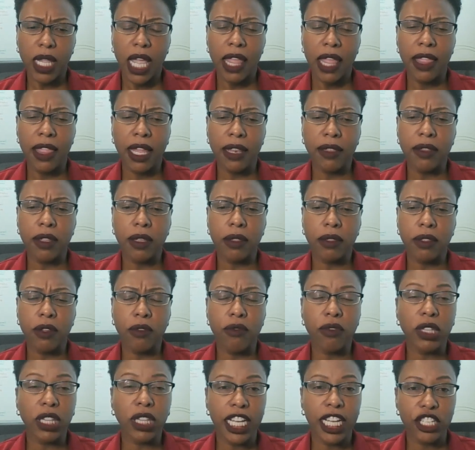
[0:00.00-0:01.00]
And then the
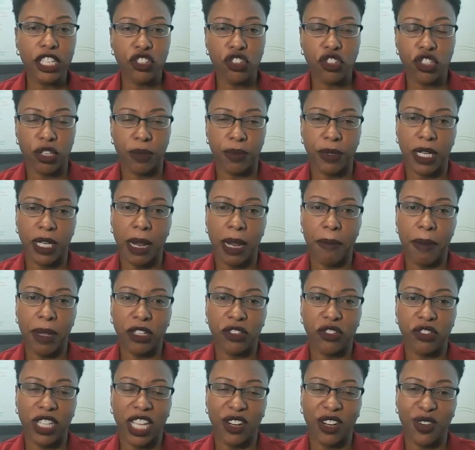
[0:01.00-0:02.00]
relationships, and I
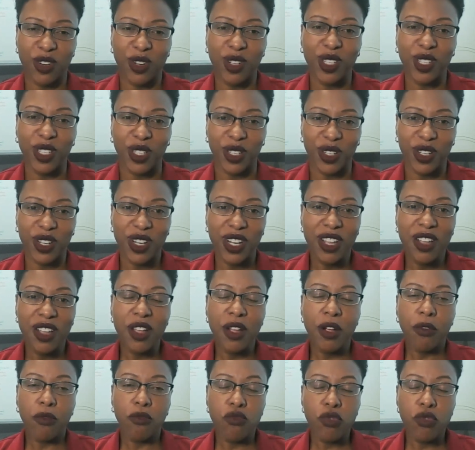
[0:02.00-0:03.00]
mentioned that earlier,
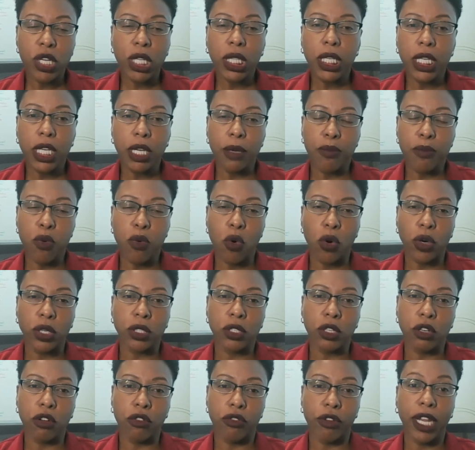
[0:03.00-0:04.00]
really important
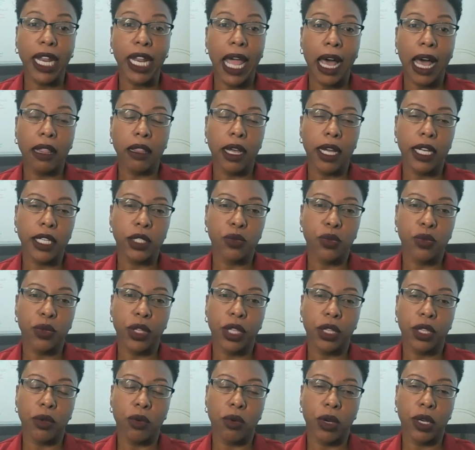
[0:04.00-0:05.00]
to create allies
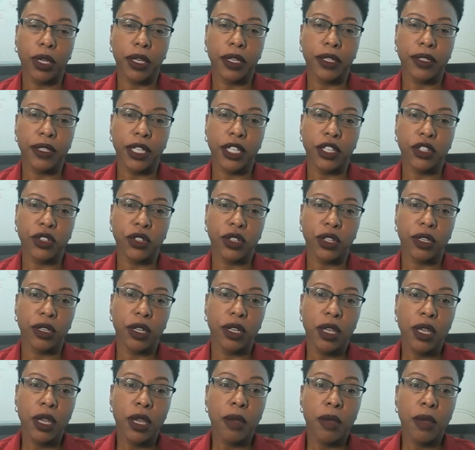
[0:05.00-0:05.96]
within the organization.